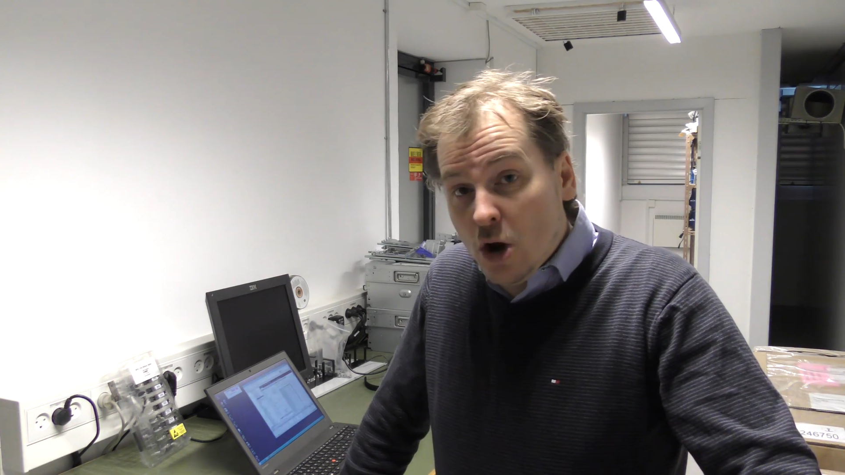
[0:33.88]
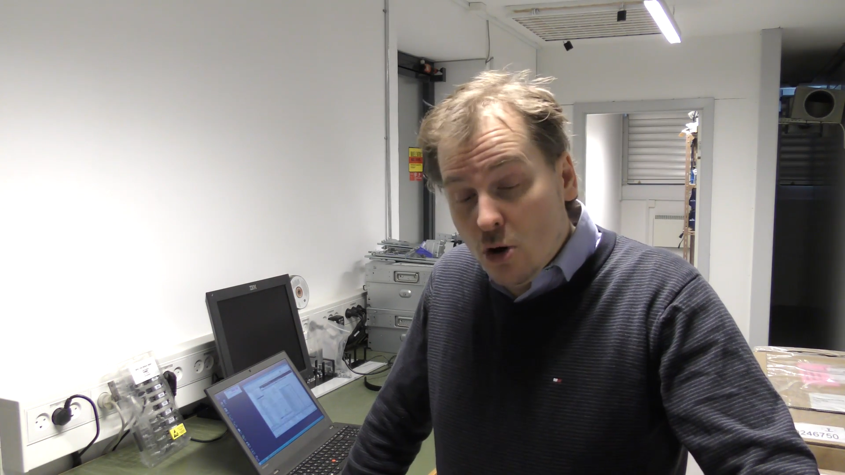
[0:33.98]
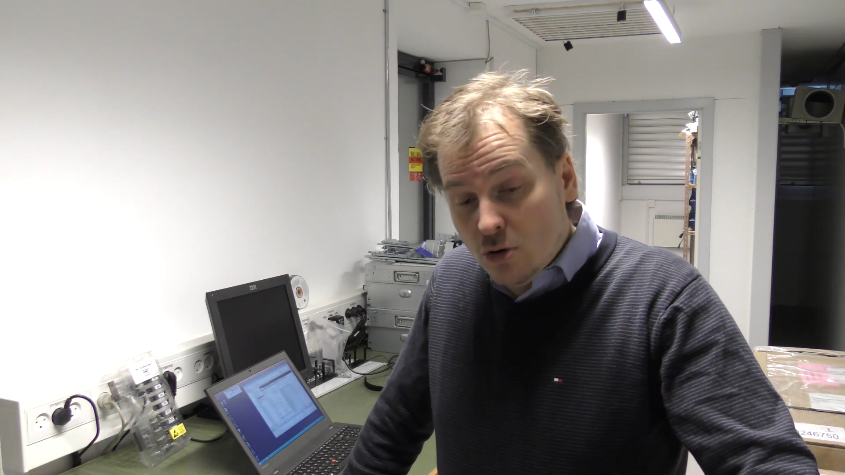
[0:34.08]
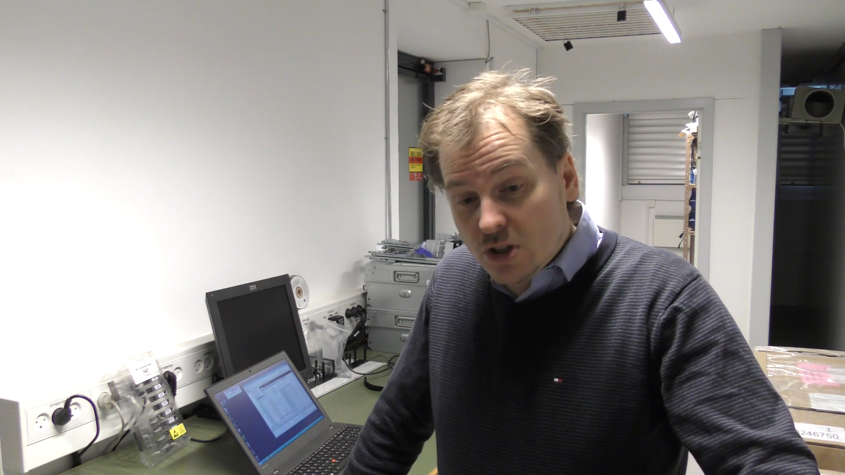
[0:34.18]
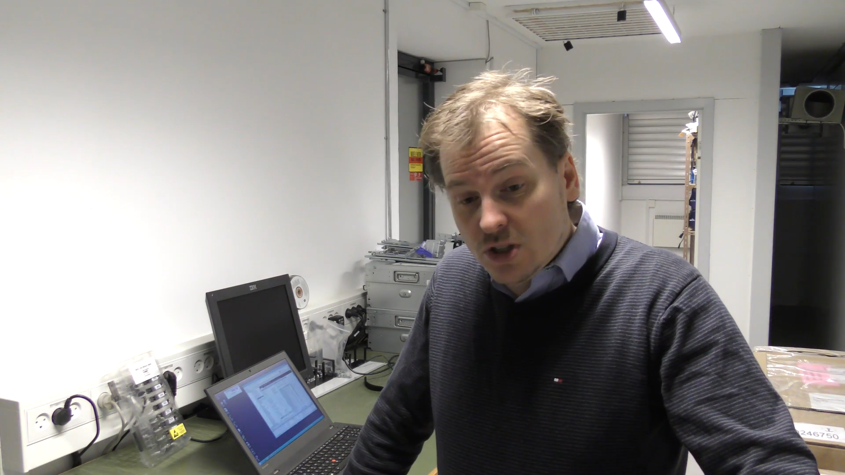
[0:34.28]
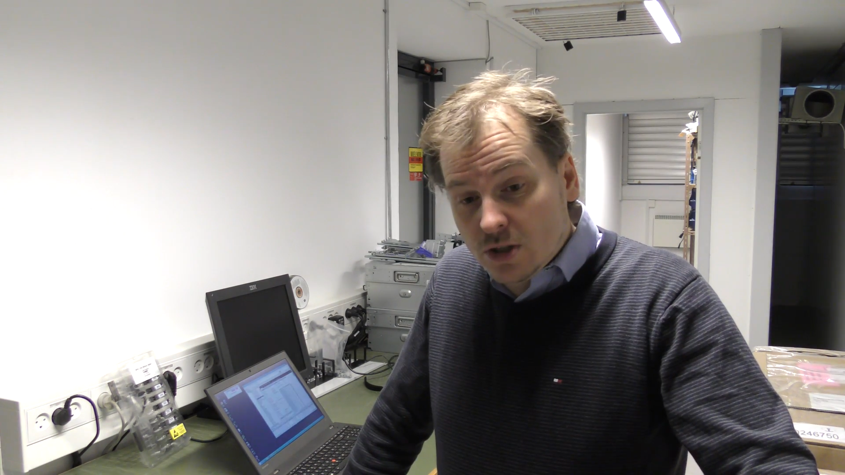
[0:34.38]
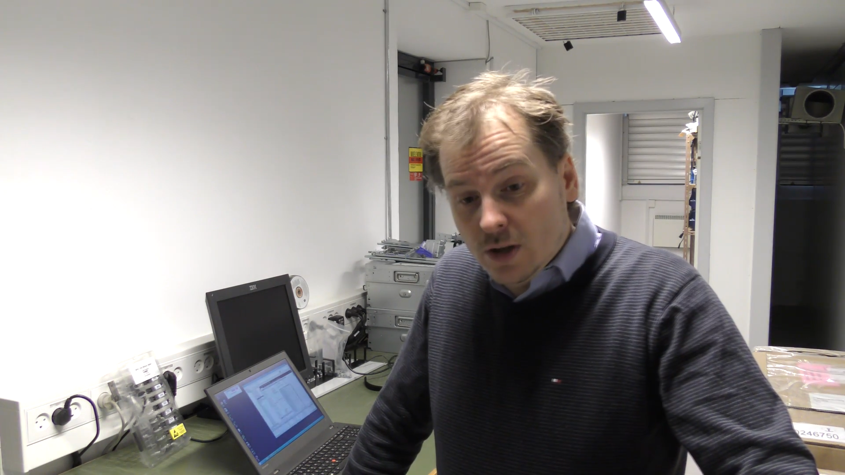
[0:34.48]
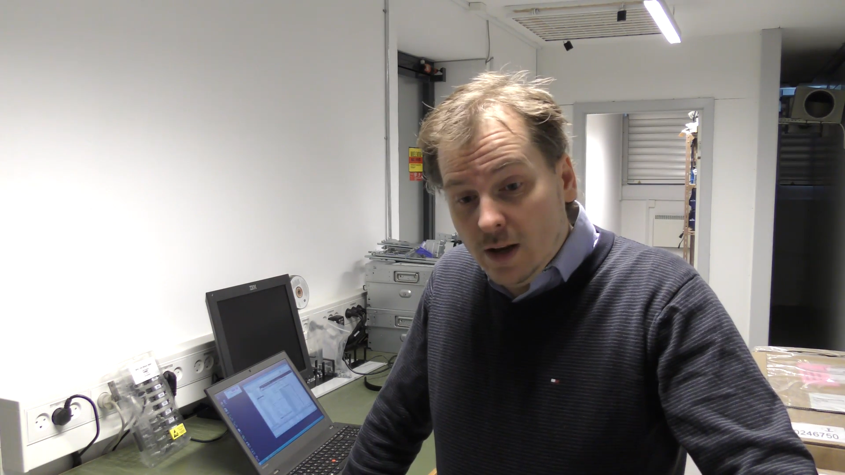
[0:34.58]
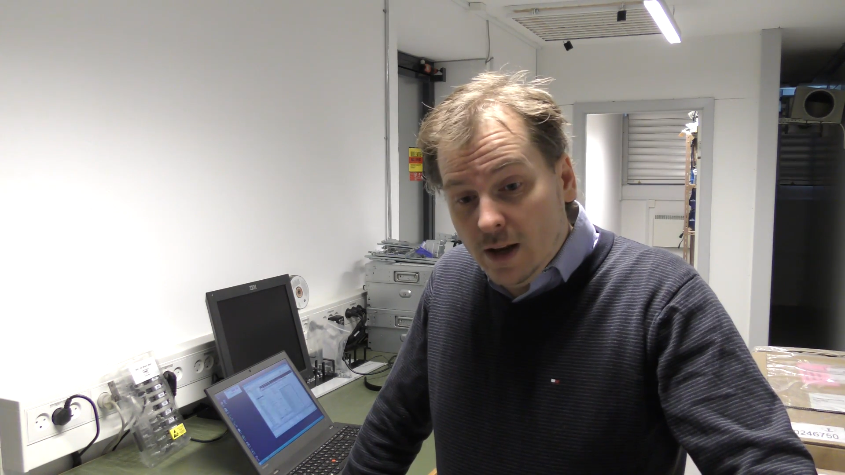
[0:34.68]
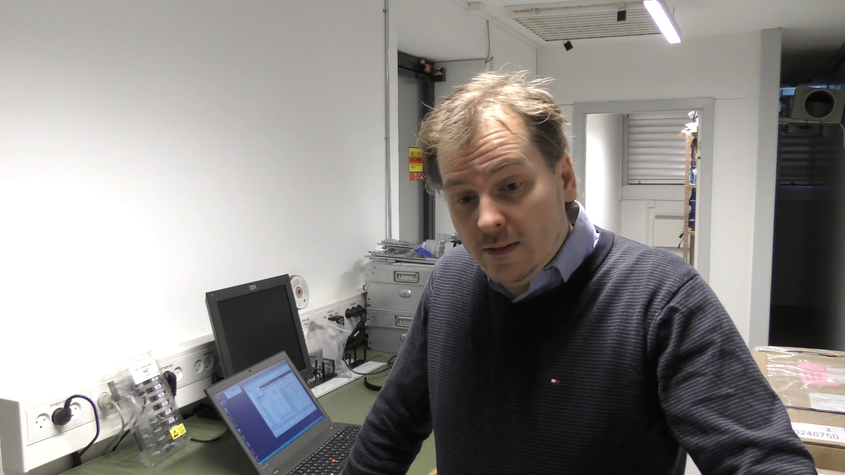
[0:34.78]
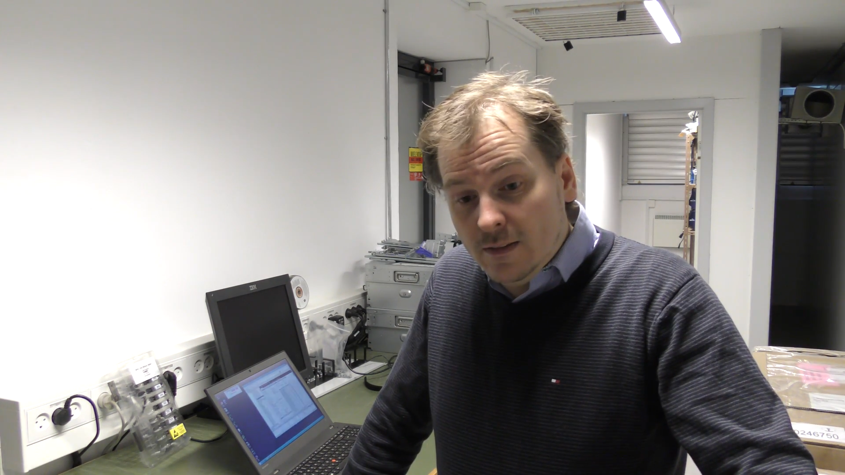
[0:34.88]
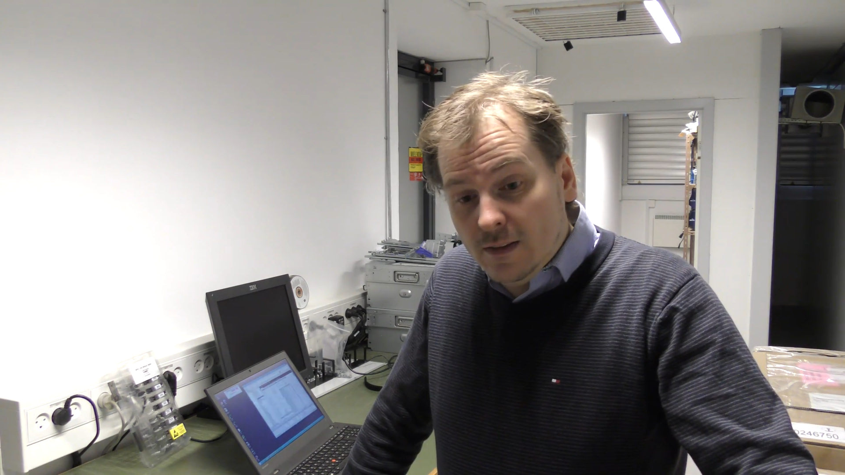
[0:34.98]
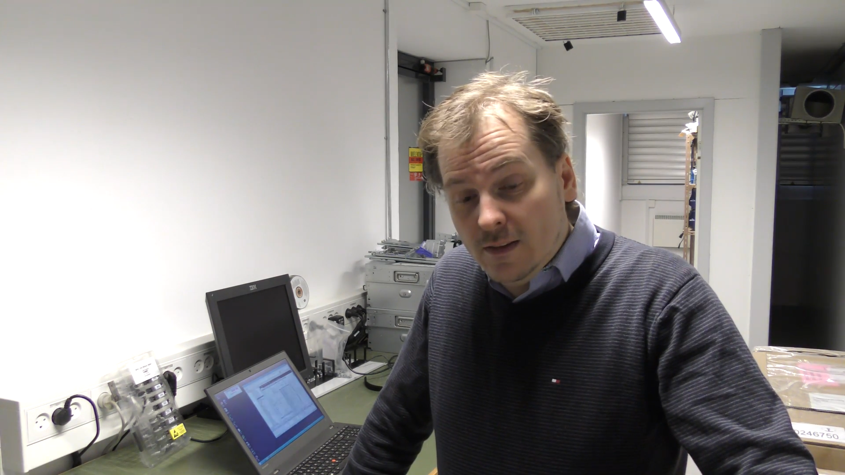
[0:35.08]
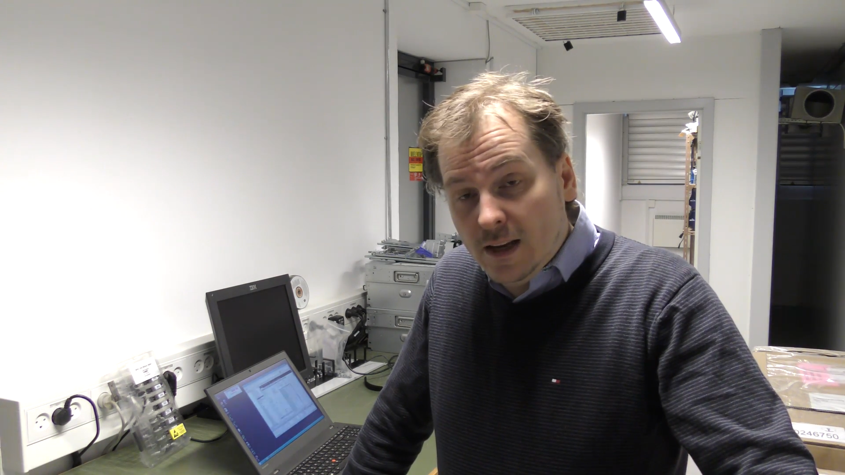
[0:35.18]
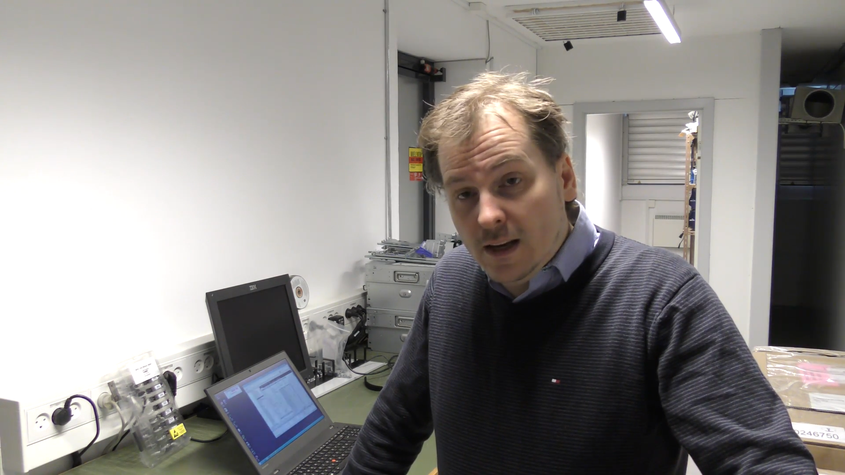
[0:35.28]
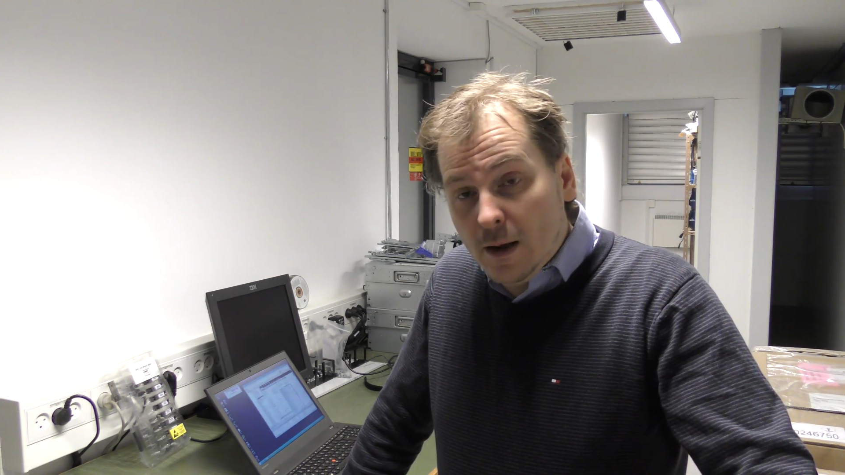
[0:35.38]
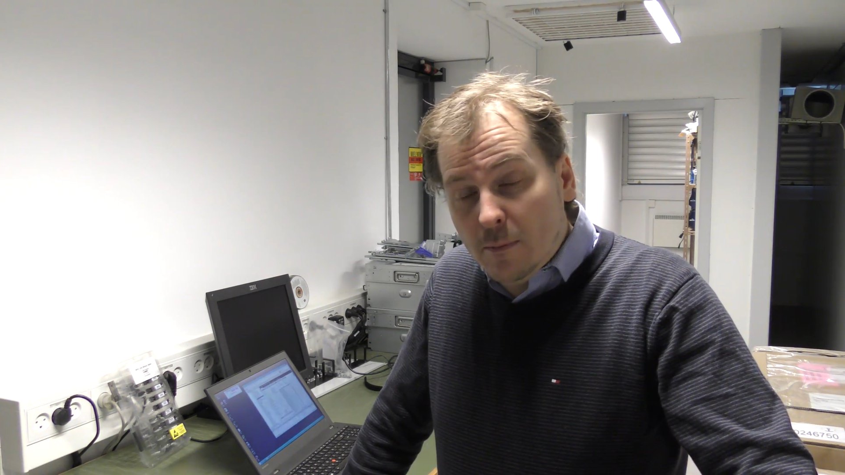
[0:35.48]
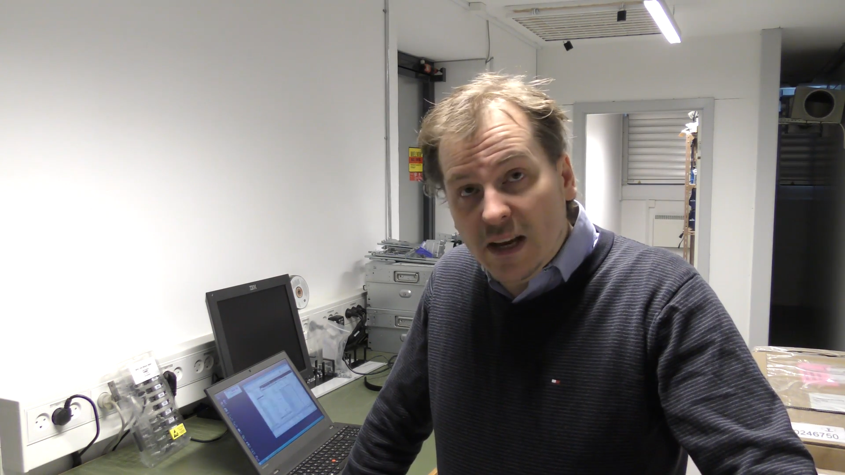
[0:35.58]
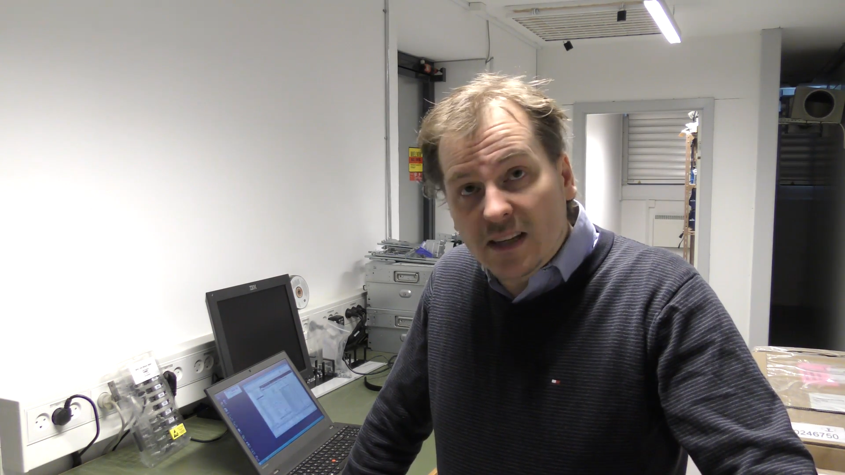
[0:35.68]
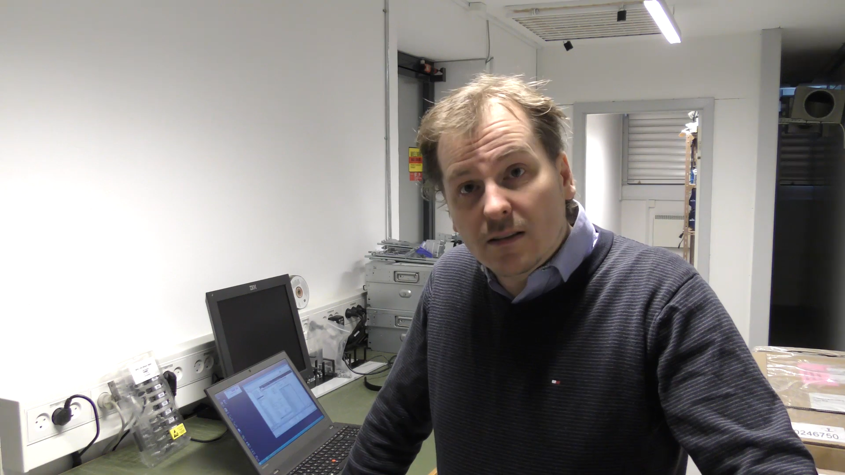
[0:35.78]
hosts and they are
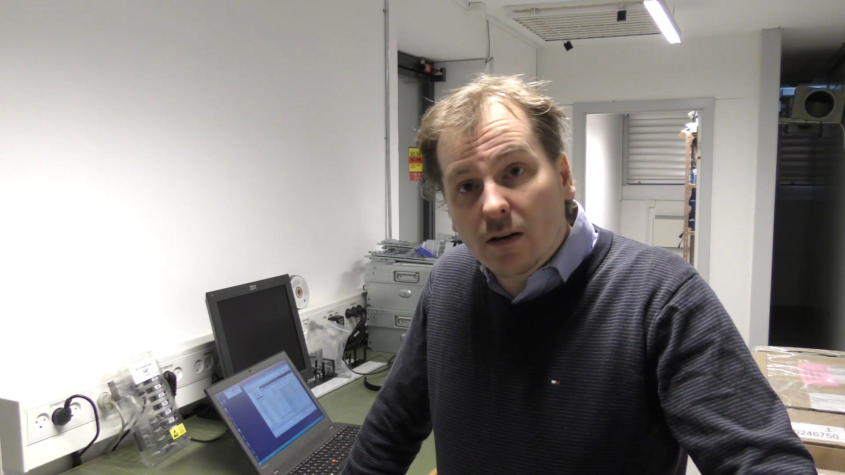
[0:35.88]
based